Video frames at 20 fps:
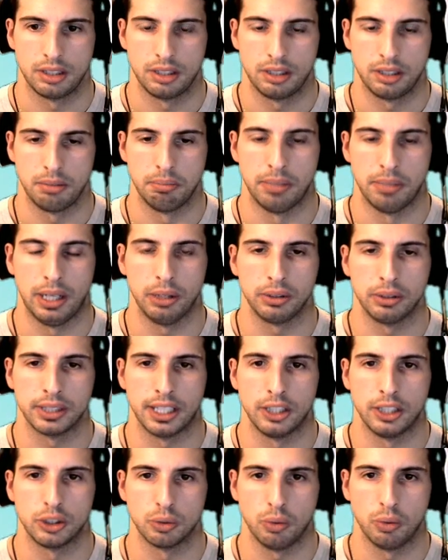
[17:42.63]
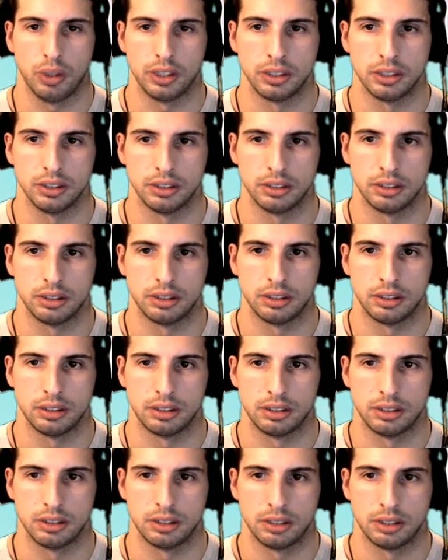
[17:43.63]
Battle gauge
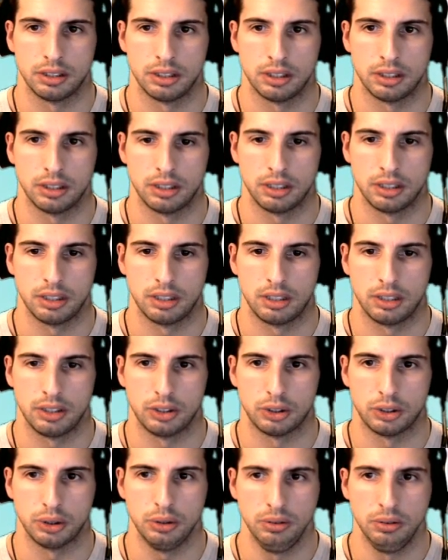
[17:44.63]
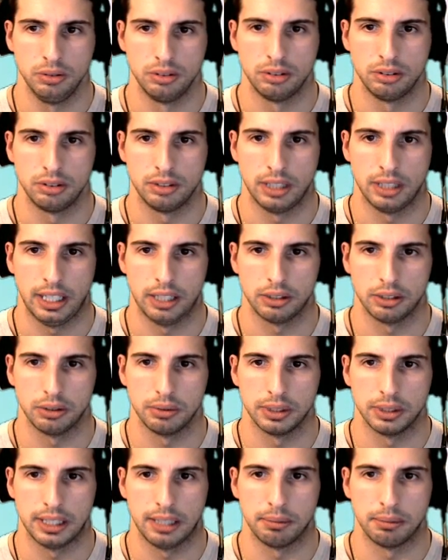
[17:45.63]
1. 2? I don't know
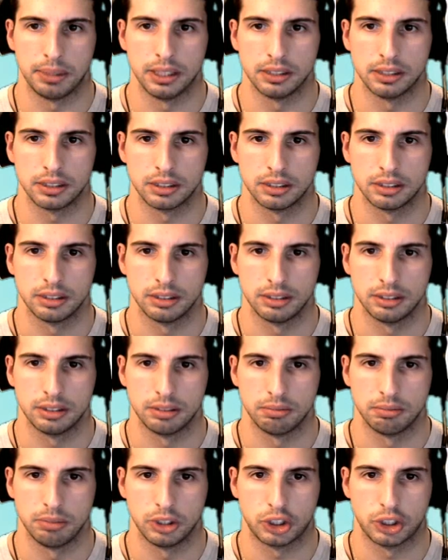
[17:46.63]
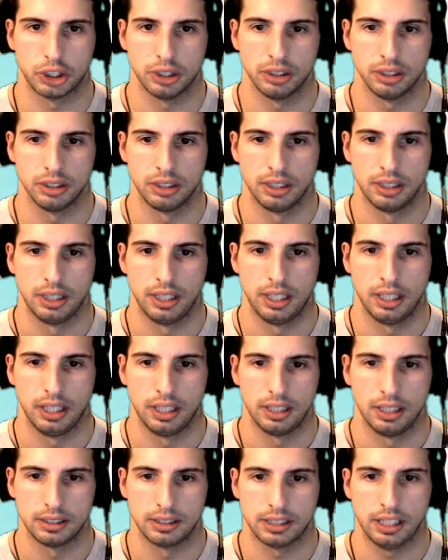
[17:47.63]
what that means. But sure.
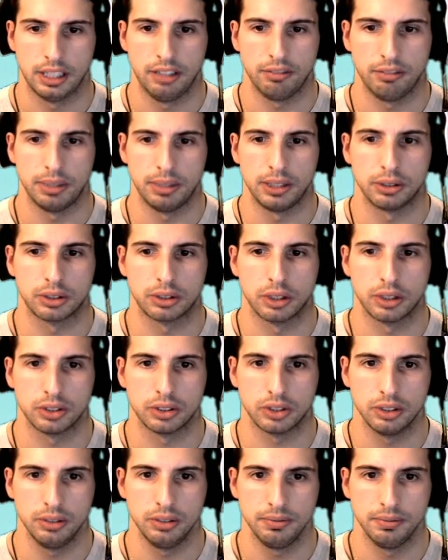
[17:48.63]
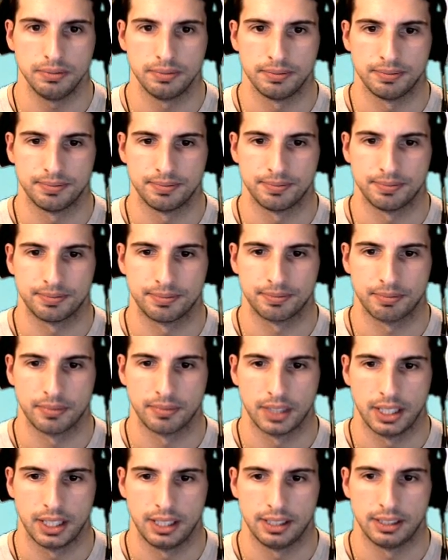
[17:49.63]
Save menu cursor.
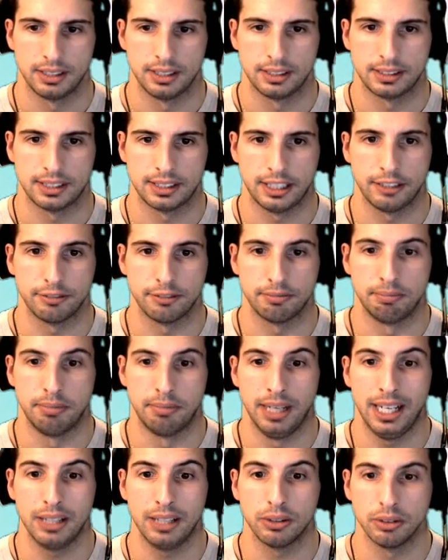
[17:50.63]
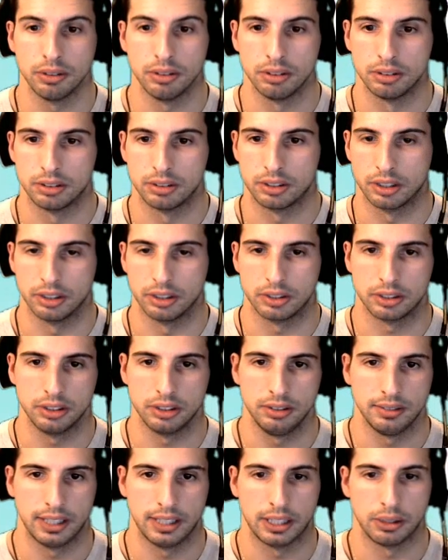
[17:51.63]
Save battle, cursor.
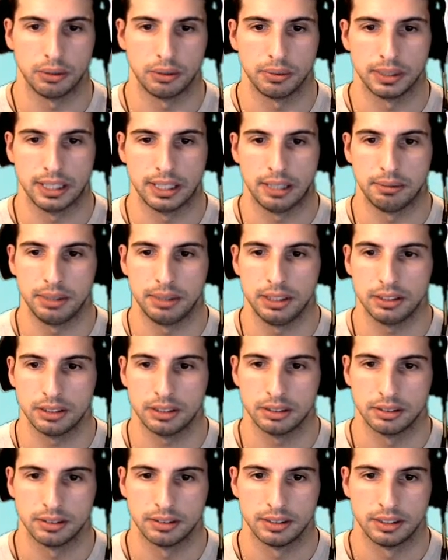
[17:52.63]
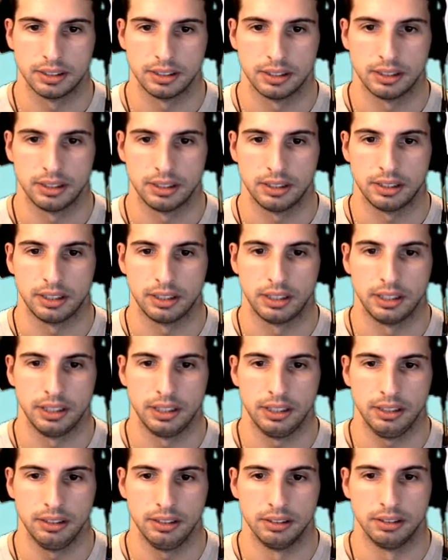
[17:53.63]
I don't know what that means.
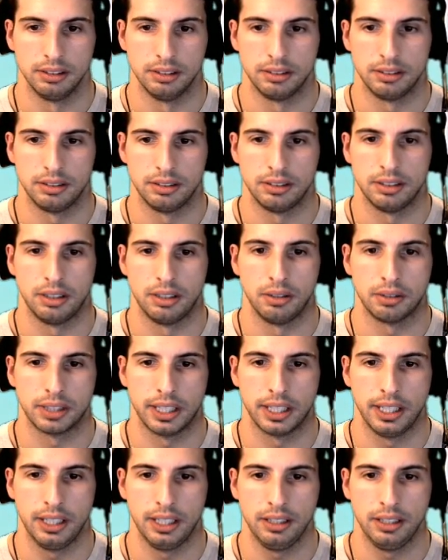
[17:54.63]
Yeah? Okay.